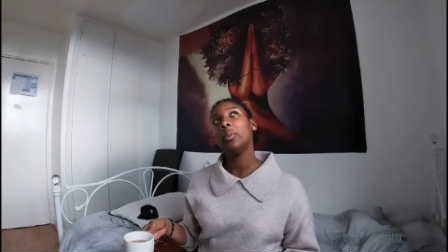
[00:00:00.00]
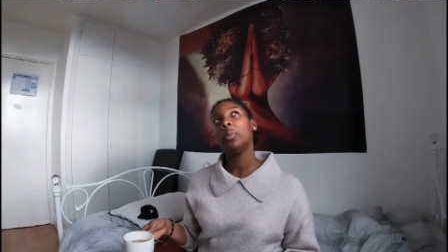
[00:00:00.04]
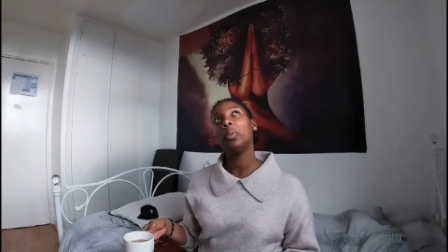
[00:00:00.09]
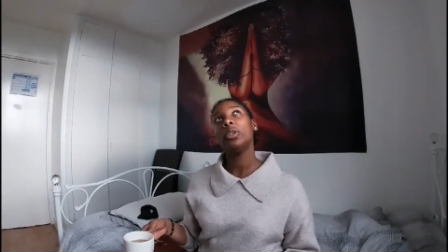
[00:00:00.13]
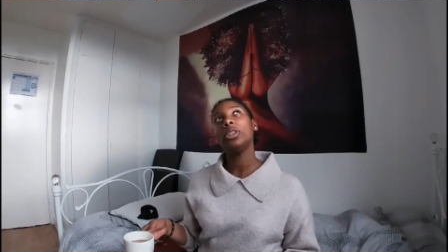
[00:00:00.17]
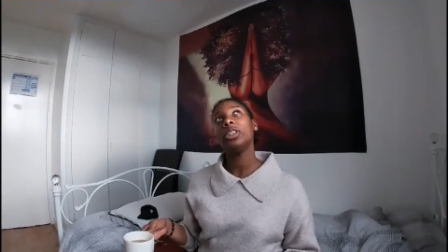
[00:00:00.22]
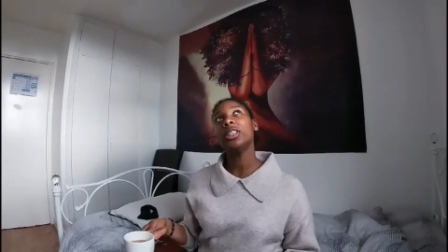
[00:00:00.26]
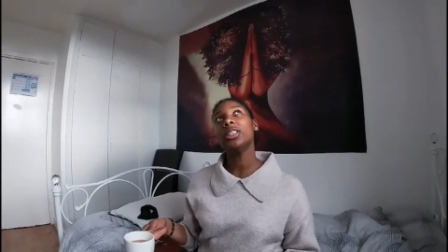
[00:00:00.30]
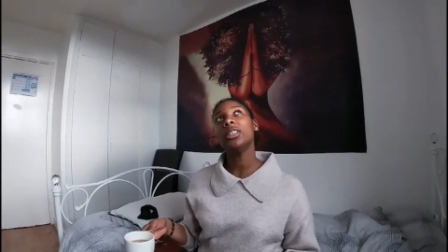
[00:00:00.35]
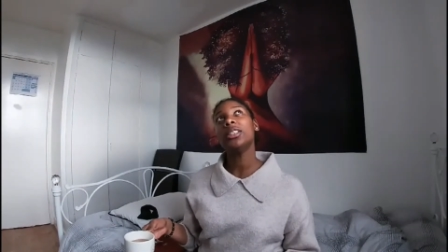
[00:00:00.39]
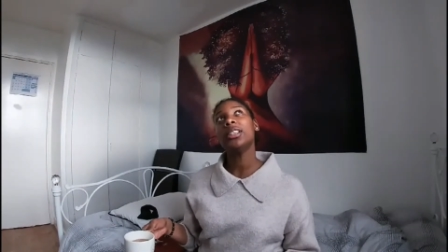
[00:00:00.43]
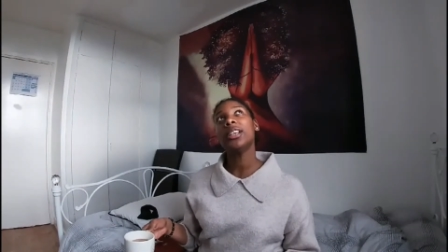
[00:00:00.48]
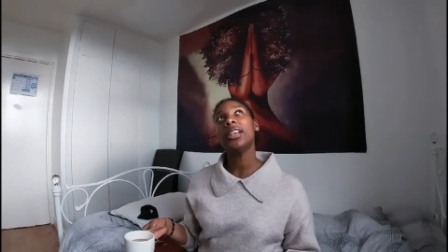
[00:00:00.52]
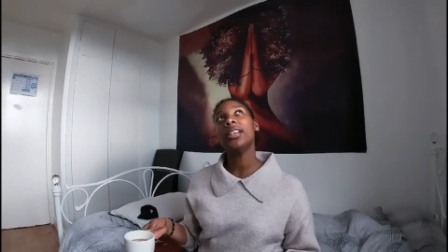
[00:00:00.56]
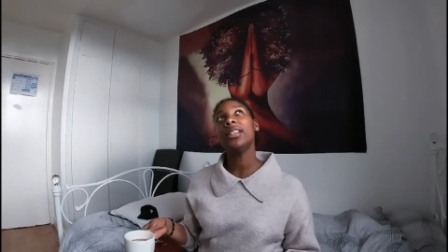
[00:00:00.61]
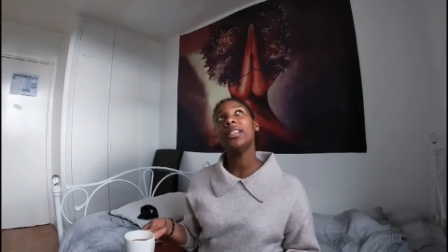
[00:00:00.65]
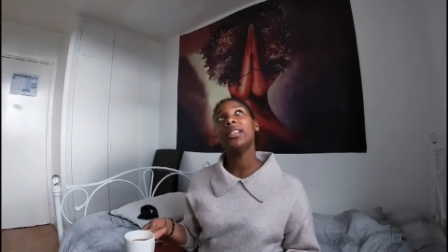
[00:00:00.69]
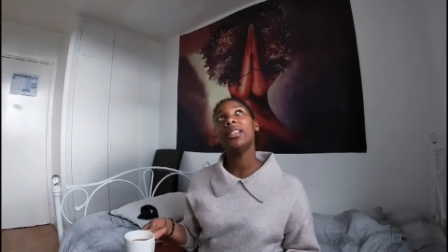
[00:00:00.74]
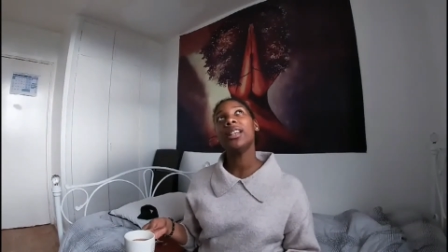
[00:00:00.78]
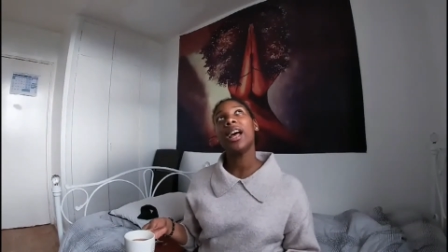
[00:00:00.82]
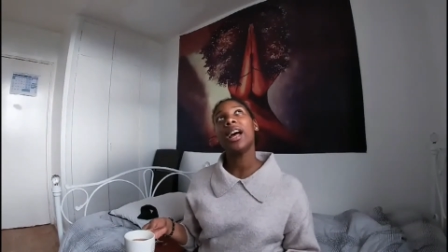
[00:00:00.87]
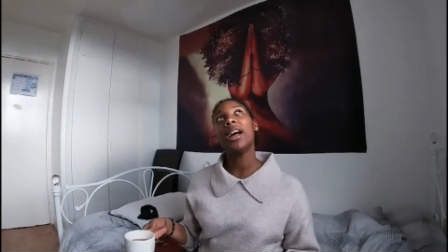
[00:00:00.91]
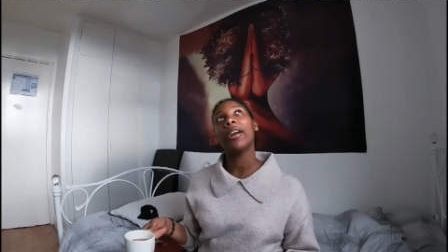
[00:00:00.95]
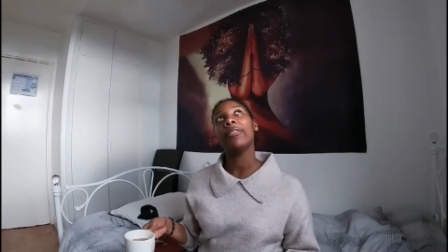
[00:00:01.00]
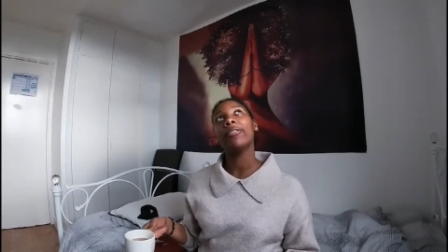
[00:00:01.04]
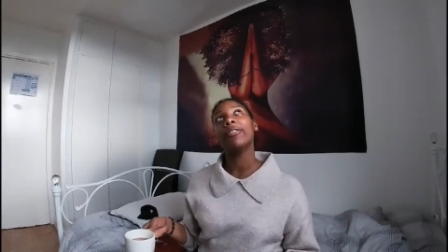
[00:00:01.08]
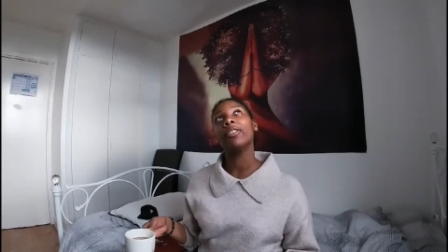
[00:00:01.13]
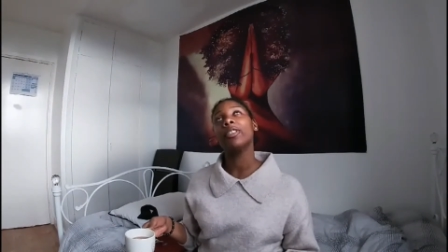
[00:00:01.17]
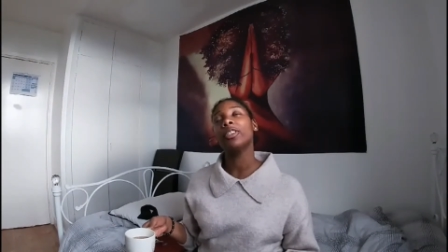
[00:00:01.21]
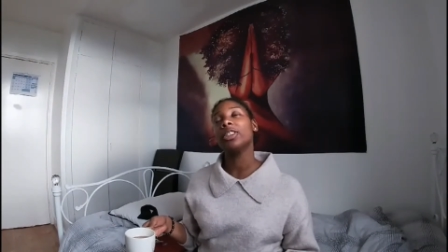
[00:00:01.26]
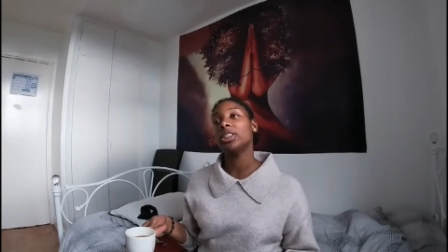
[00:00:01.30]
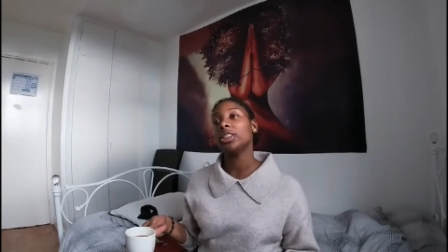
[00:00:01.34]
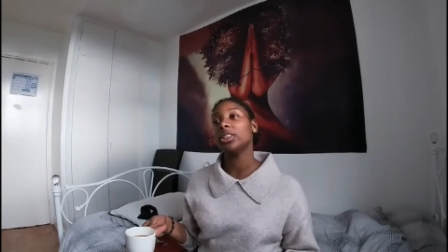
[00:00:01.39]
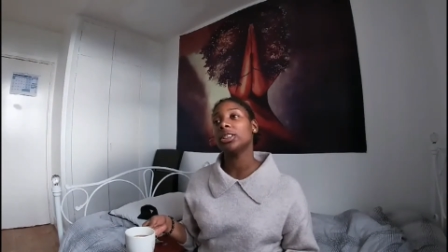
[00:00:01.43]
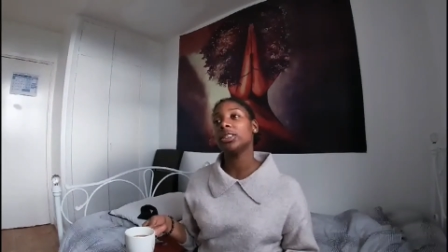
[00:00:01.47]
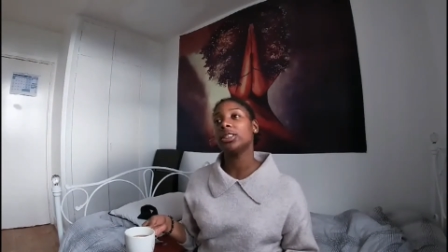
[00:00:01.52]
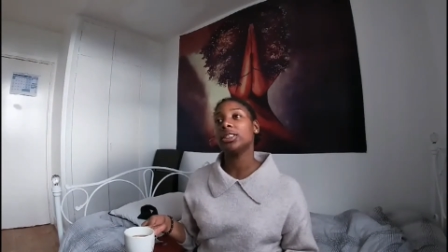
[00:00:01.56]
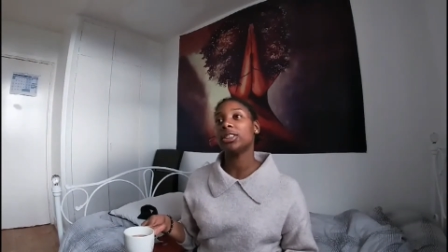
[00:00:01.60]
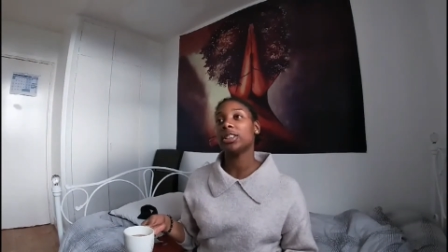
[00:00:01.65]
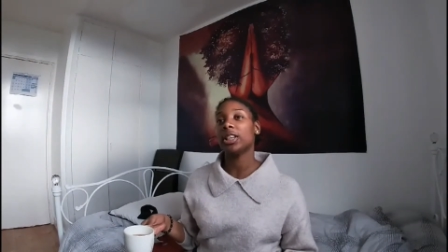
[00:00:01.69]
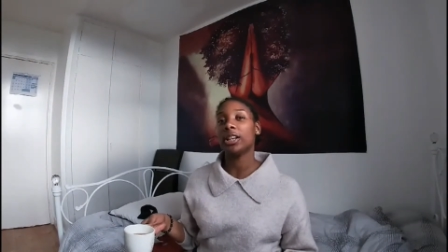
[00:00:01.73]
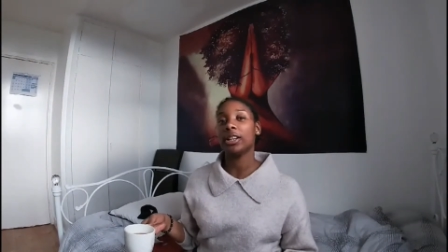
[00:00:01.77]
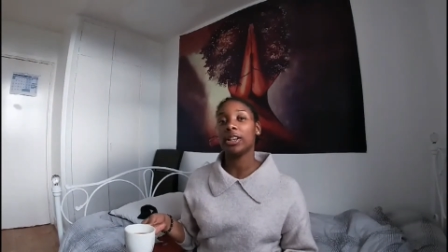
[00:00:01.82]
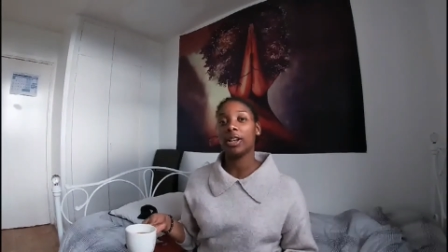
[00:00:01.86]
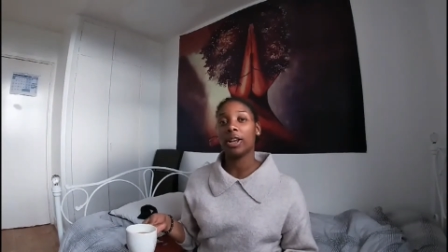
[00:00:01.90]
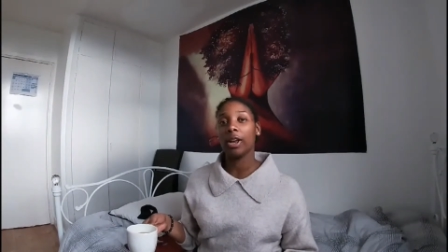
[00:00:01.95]
wasn't enough just
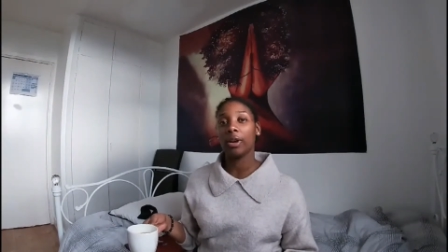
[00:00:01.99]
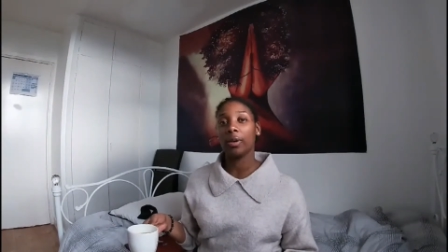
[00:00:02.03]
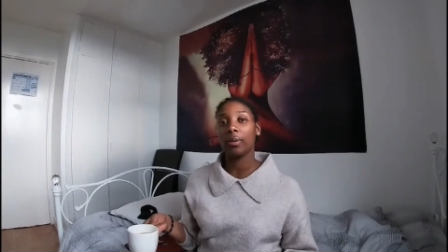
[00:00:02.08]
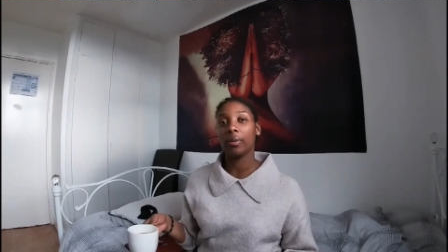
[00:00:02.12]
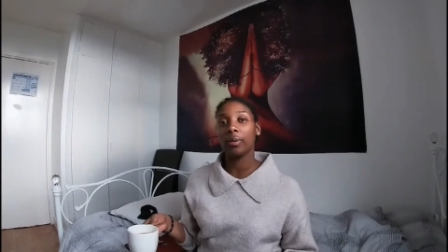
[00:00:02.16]
to know.